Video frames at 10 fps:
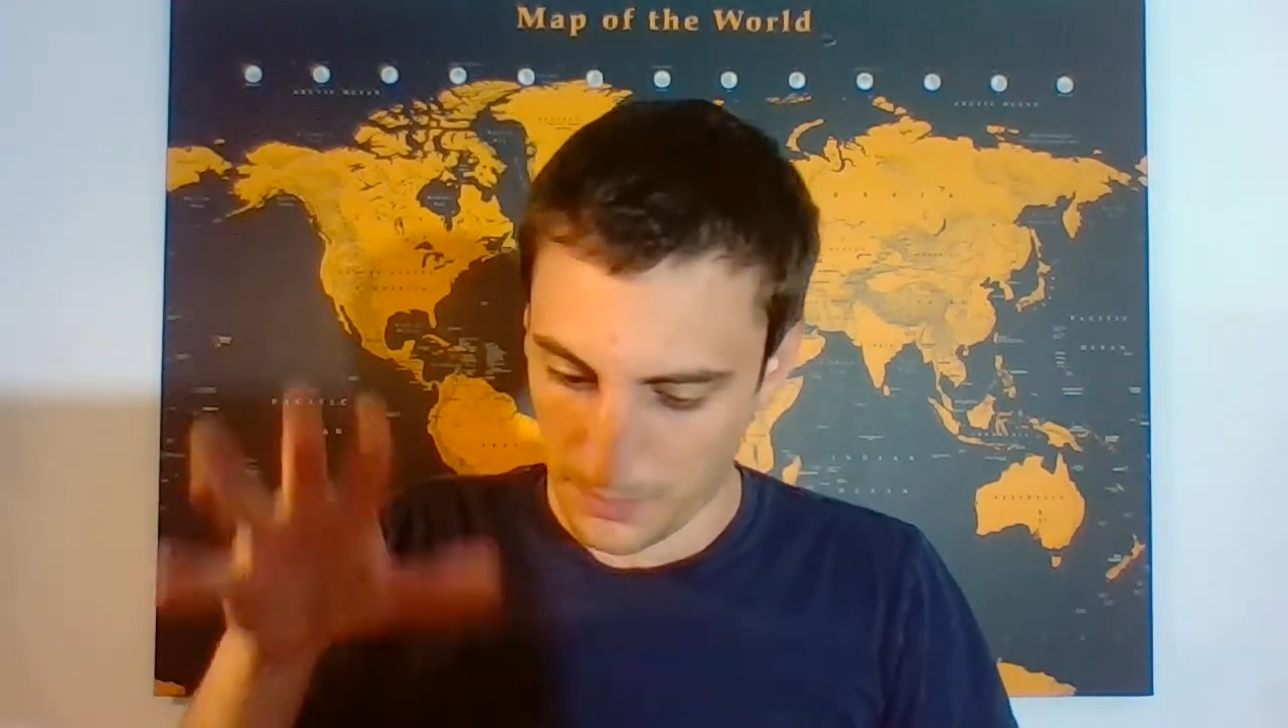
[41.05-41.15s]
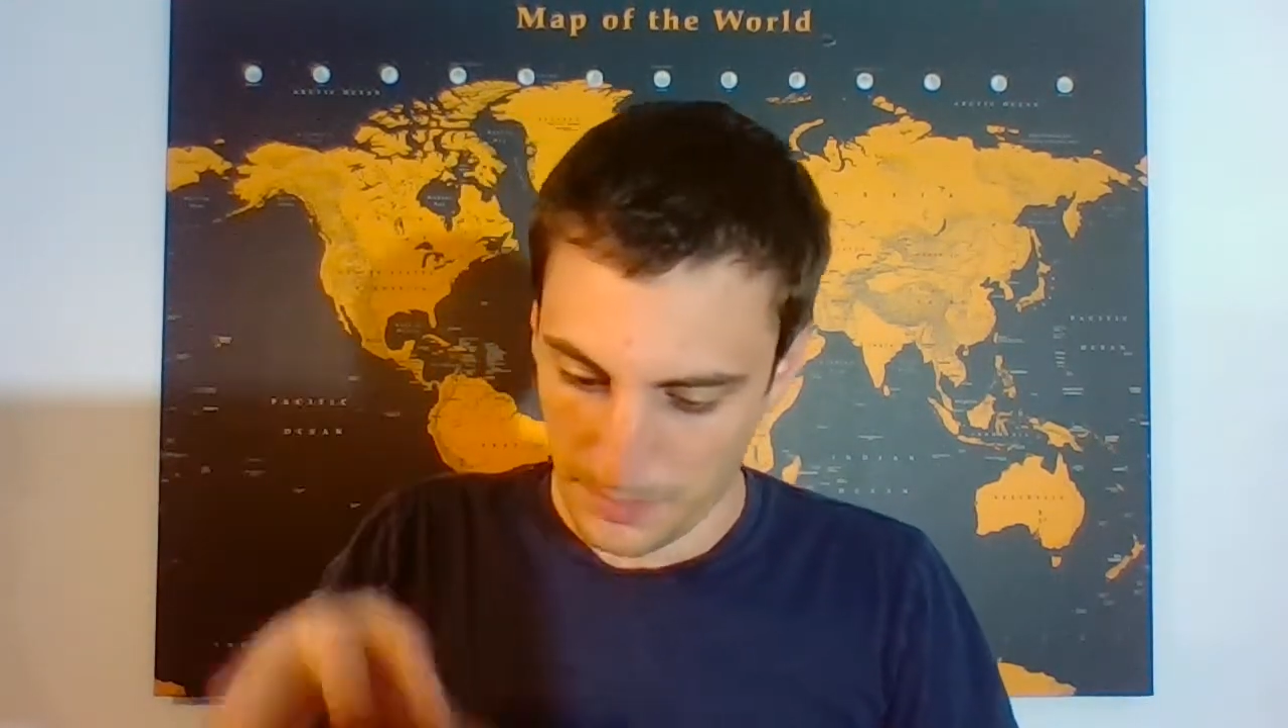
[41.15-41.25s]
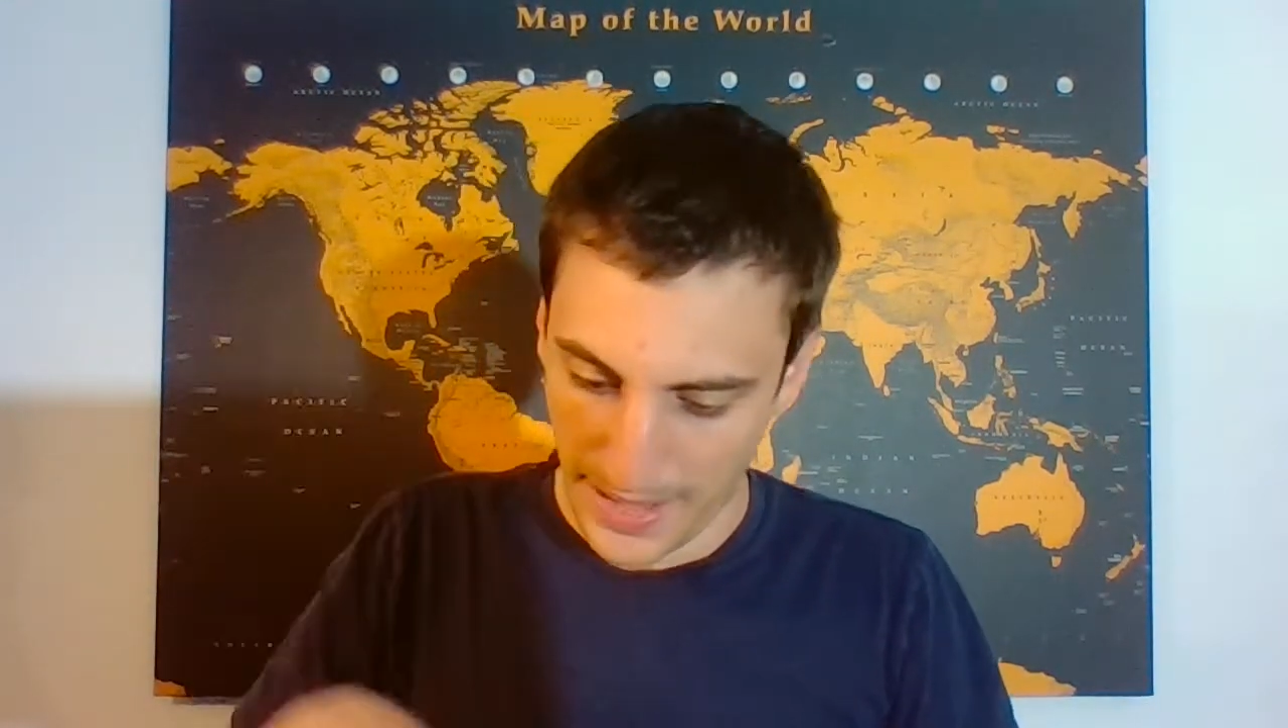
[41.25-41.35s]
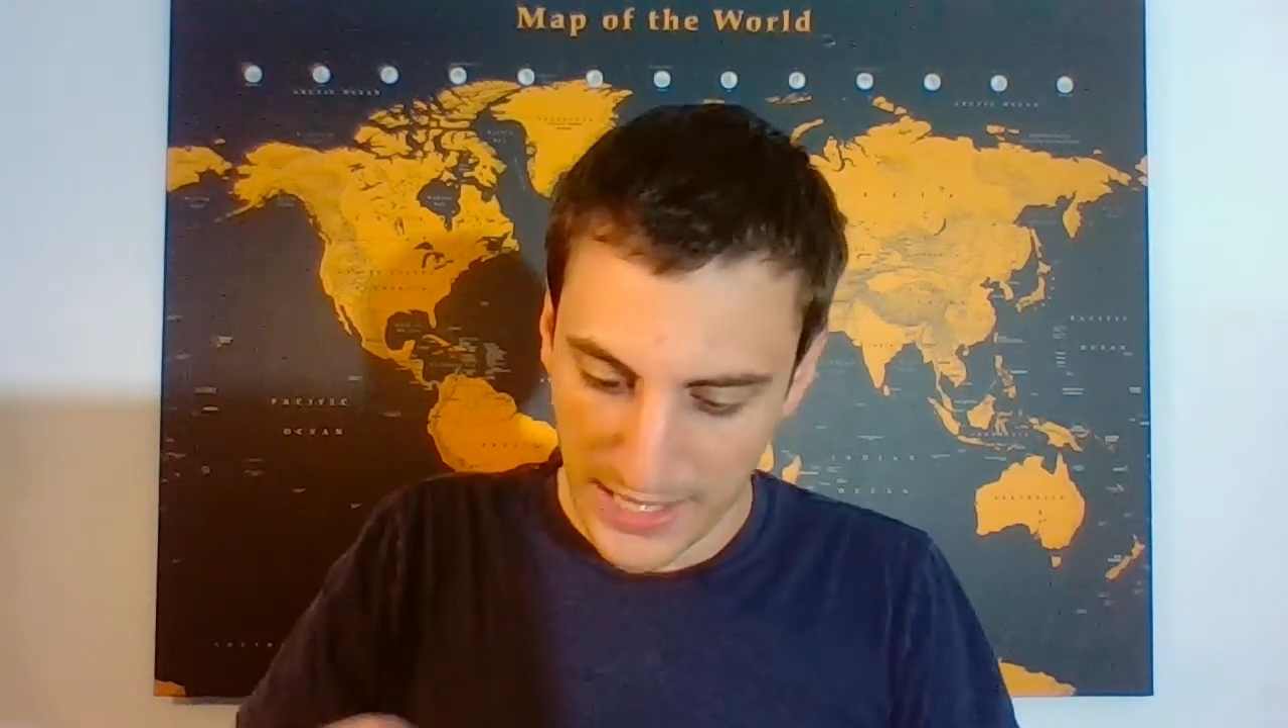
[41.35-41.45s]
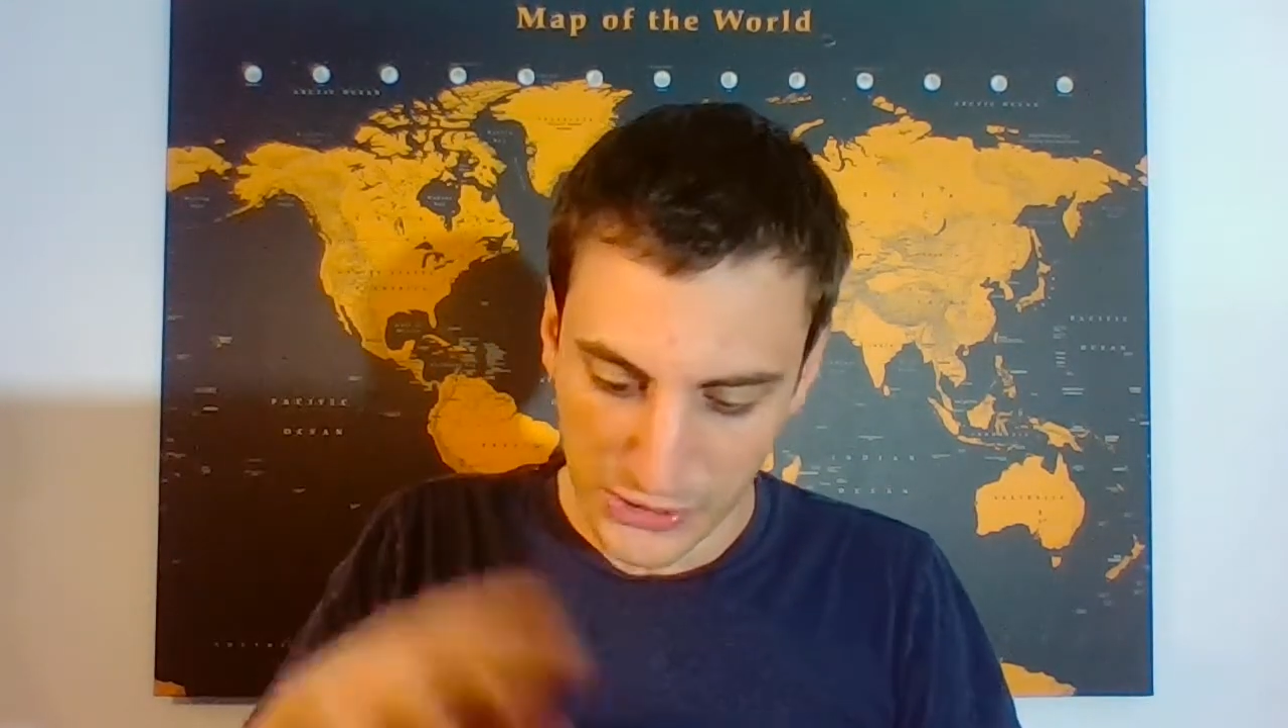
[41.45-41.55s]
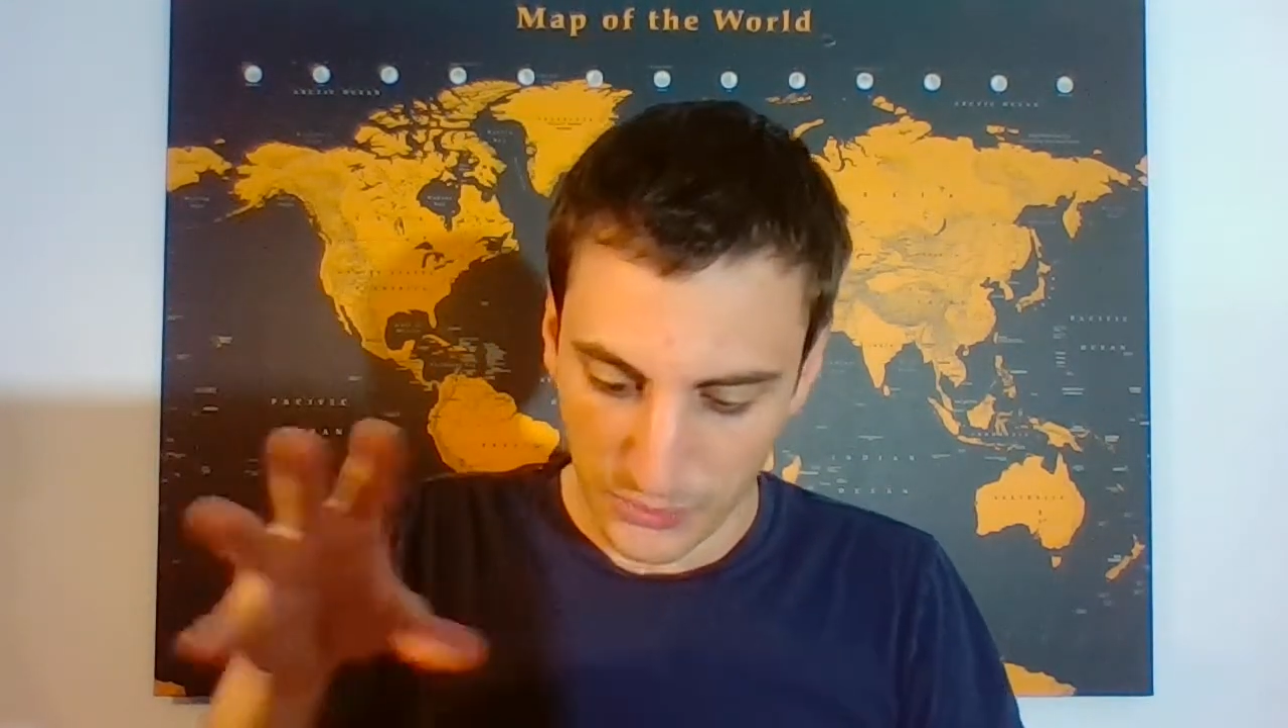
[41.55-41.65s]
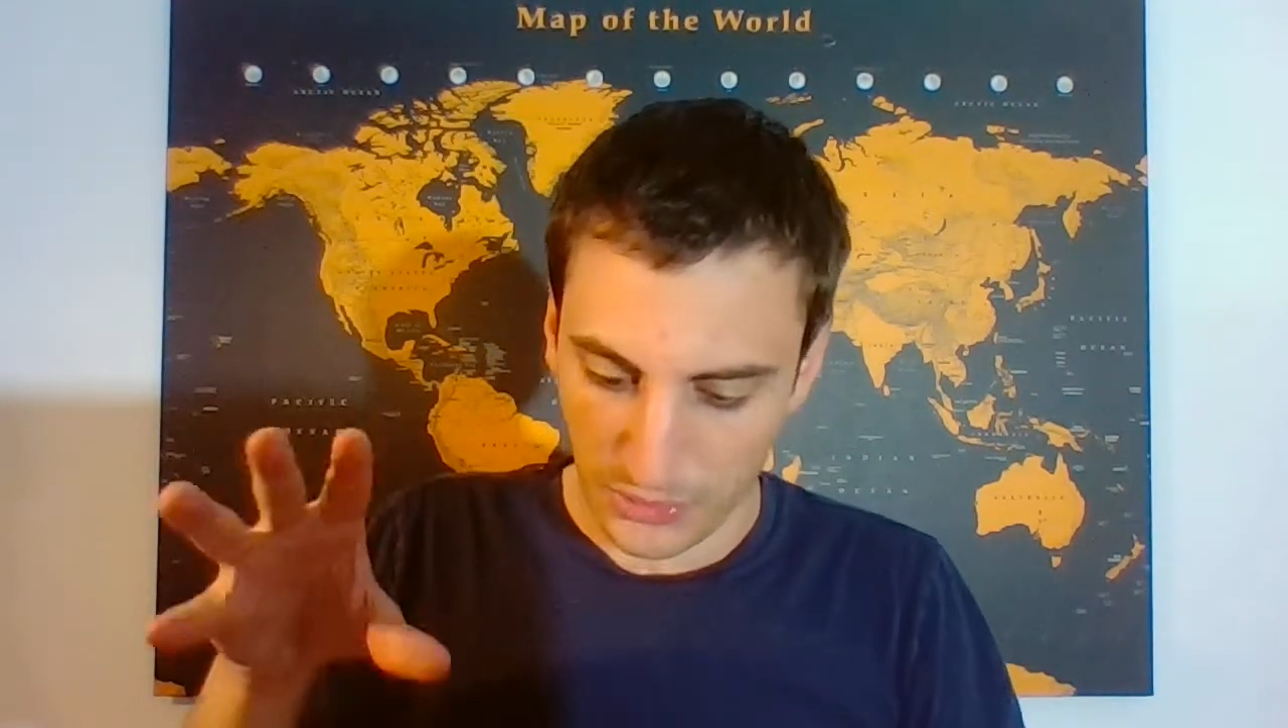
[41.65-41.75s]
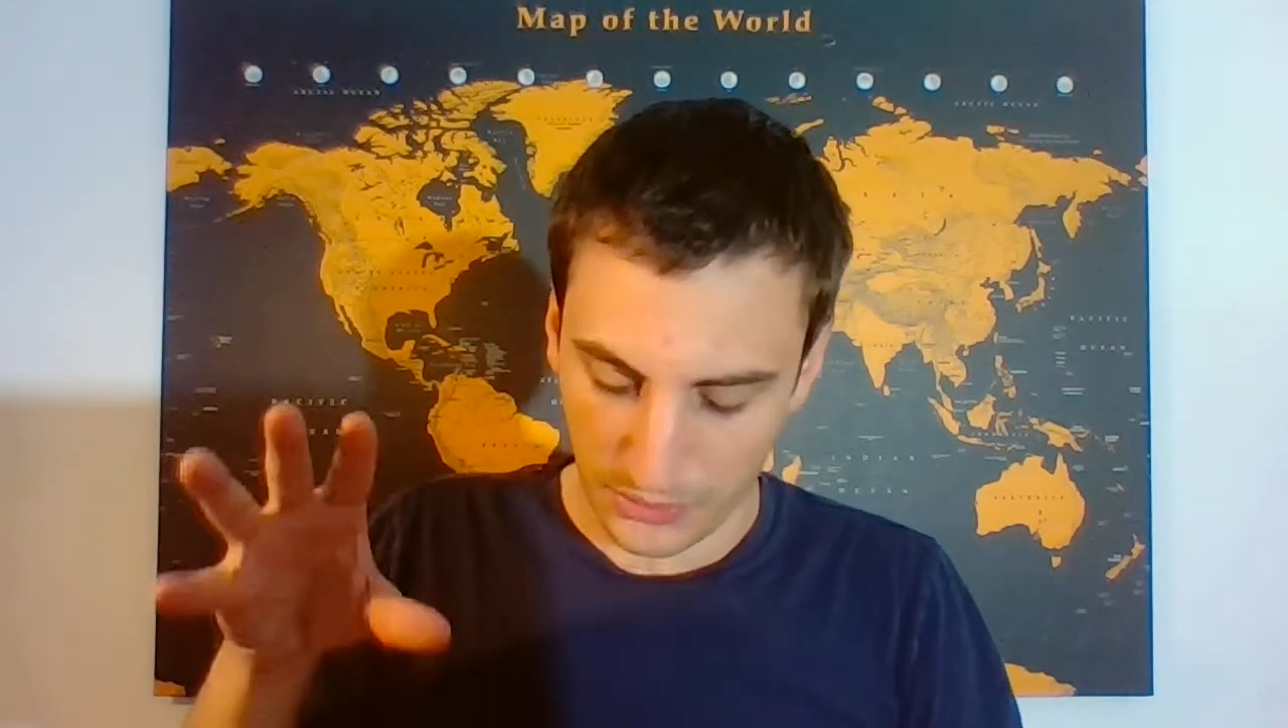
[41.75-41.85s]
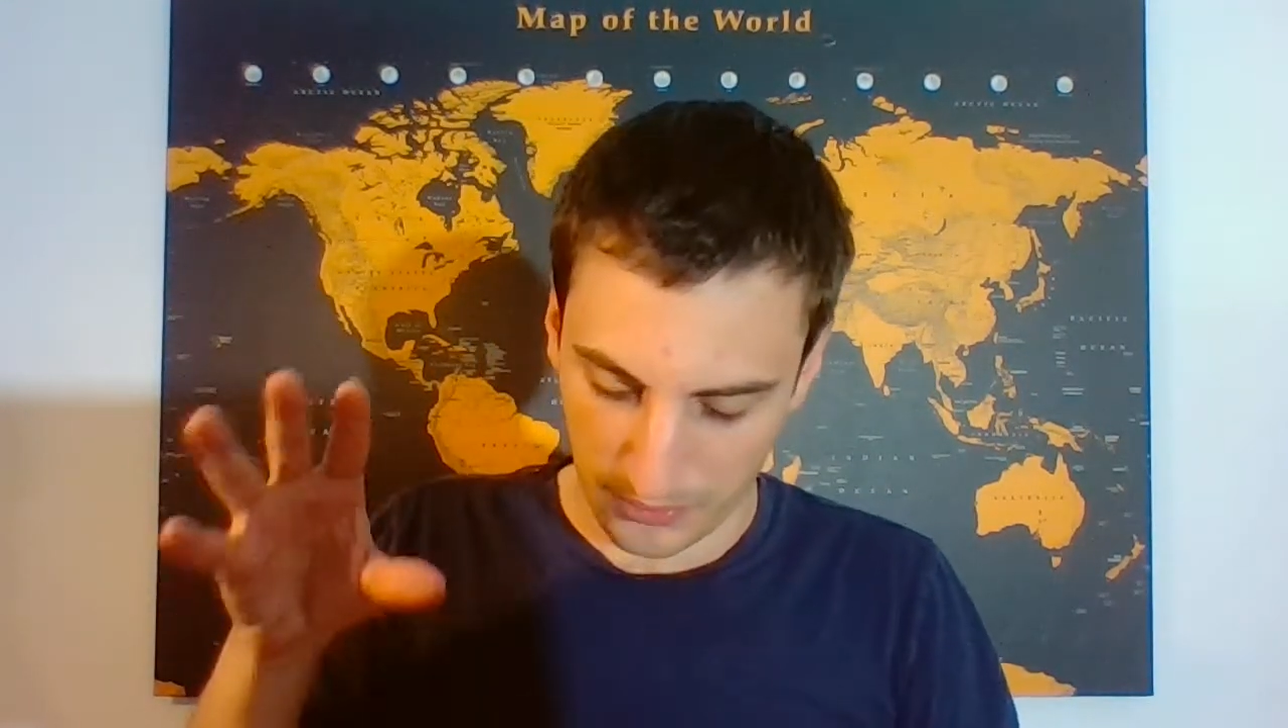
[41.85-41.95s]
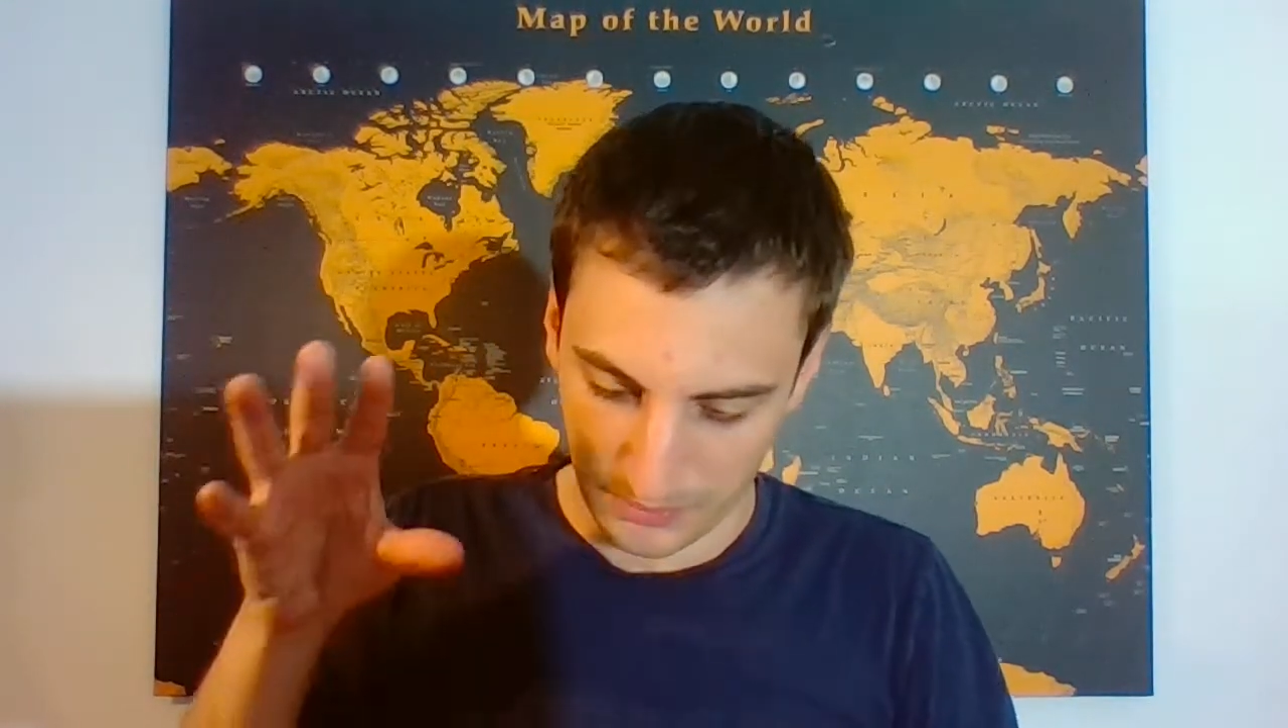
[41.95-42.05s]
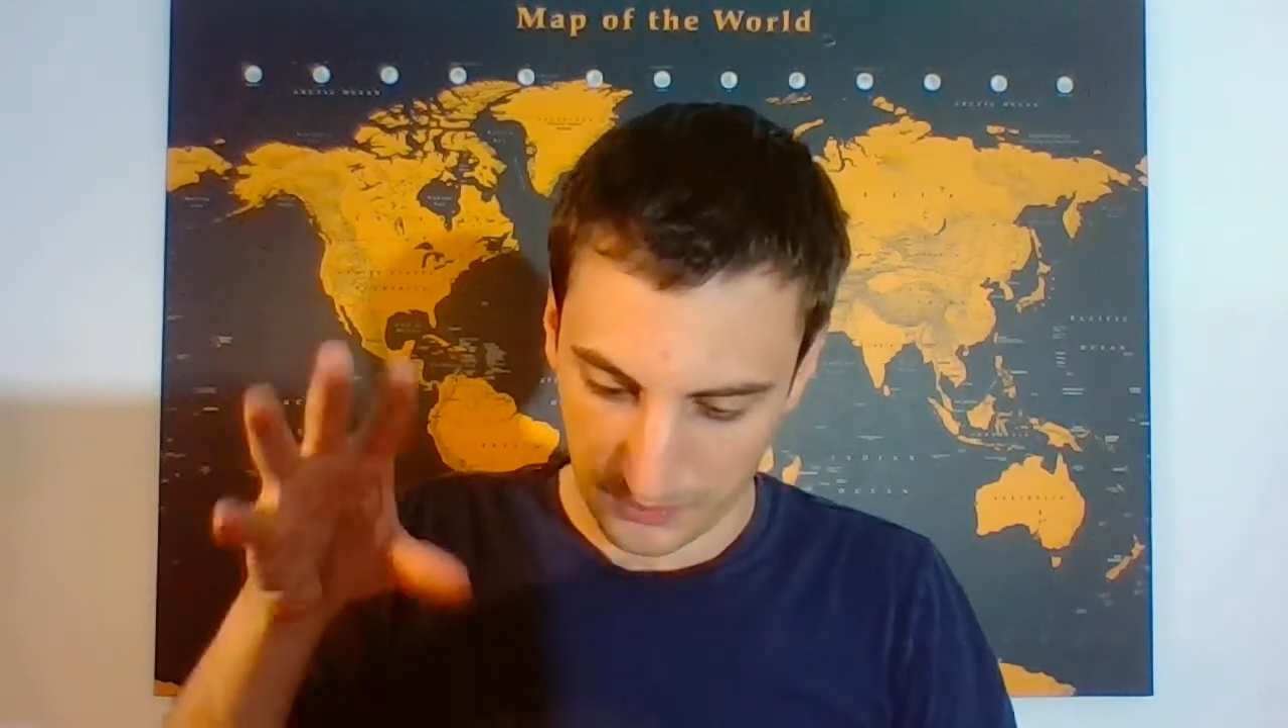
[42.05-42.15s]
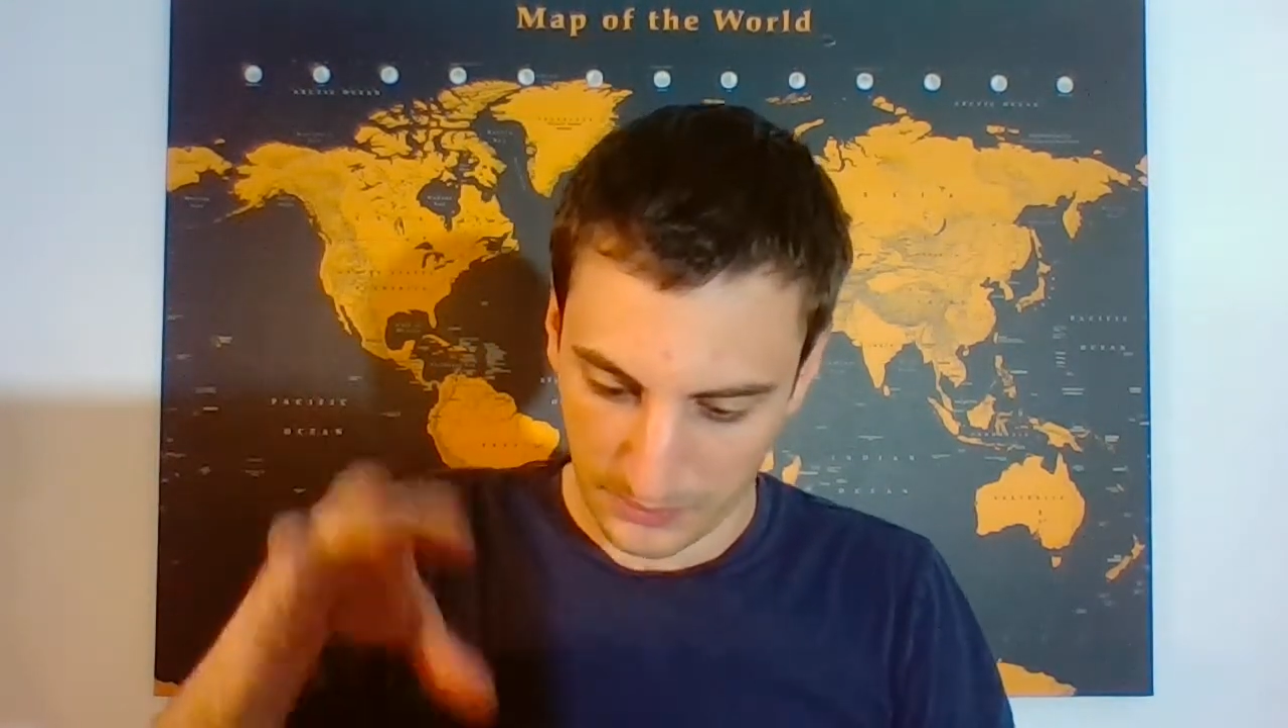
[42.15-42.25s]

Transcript: actual